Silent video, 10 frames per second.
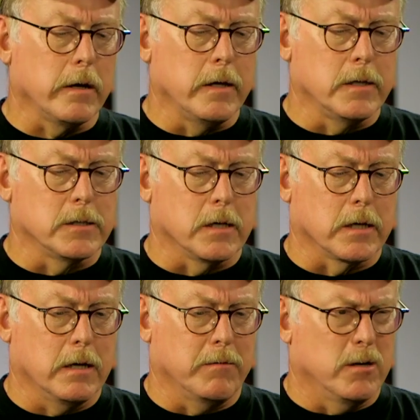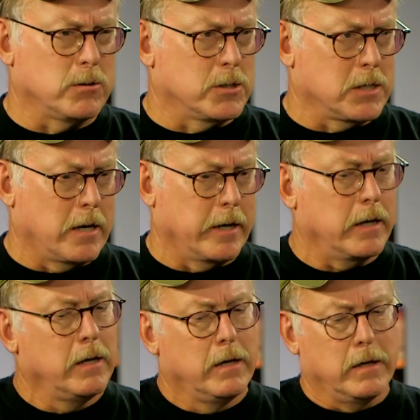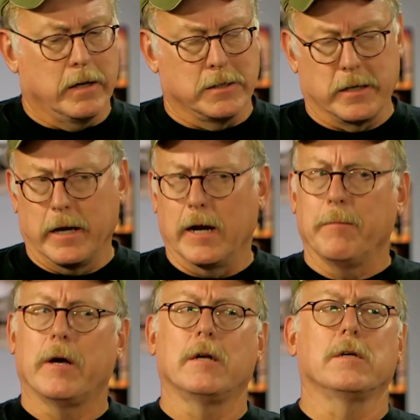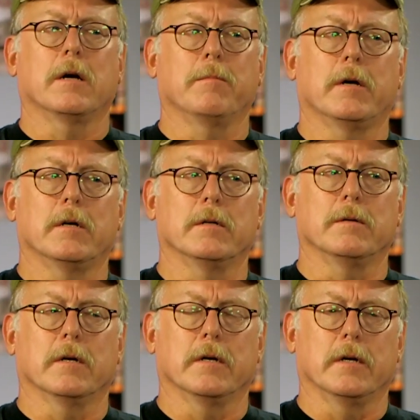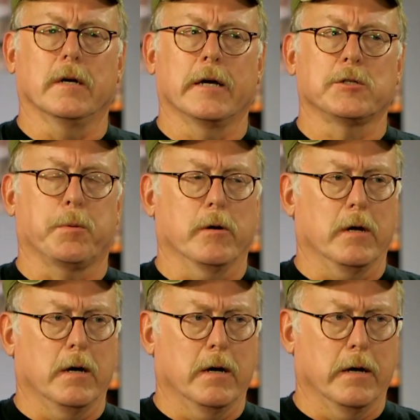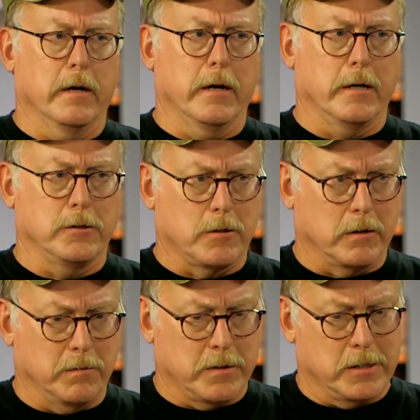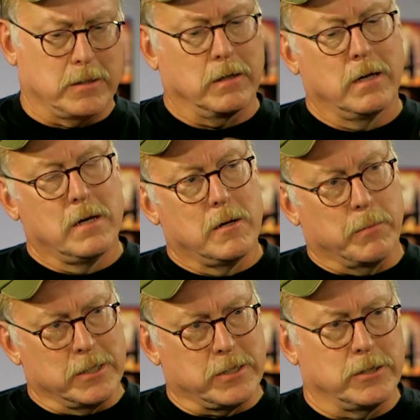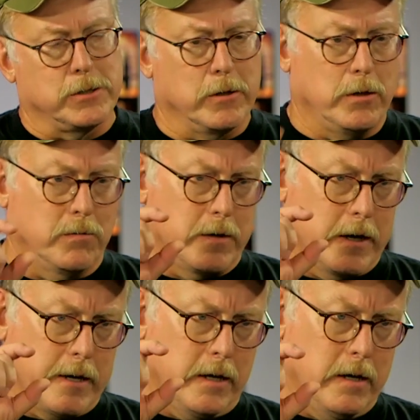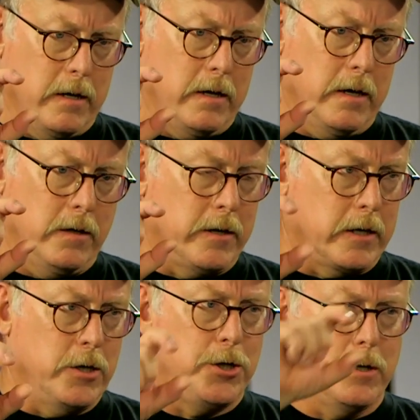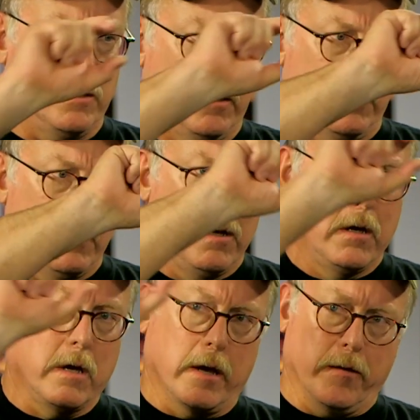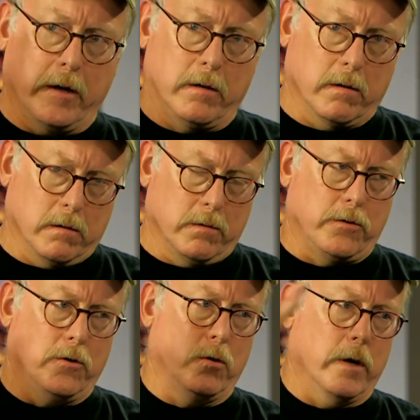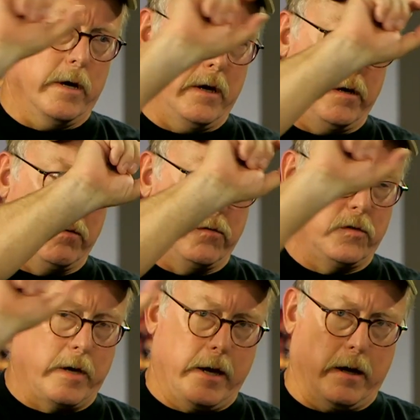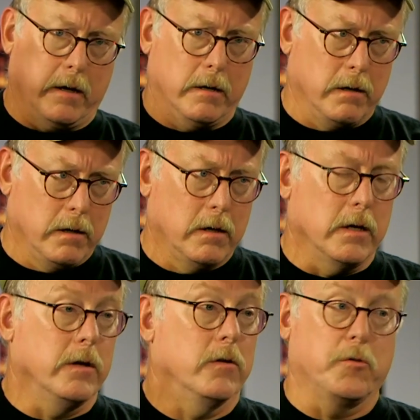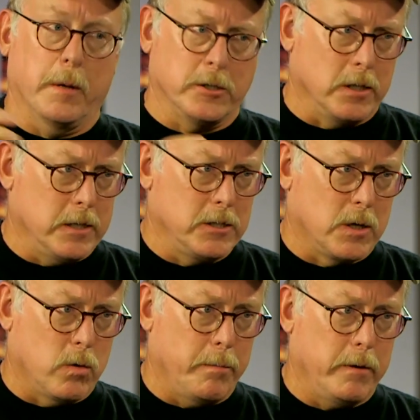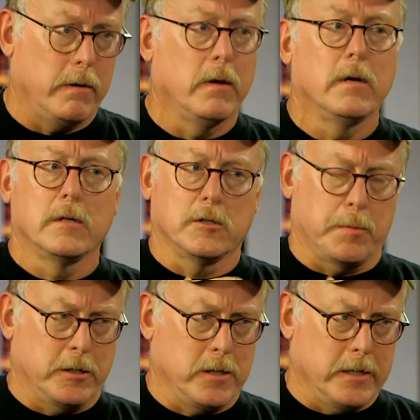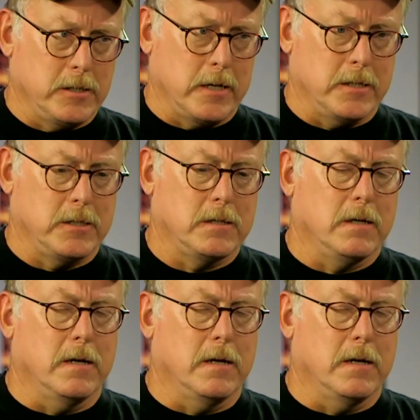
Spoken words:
is kind of an ultrasonic. It's, again, I'm not a expert on non-destructive testing. But essentially, you've got to get a technician in, and they do a scan, specialized equipment, specialized tests,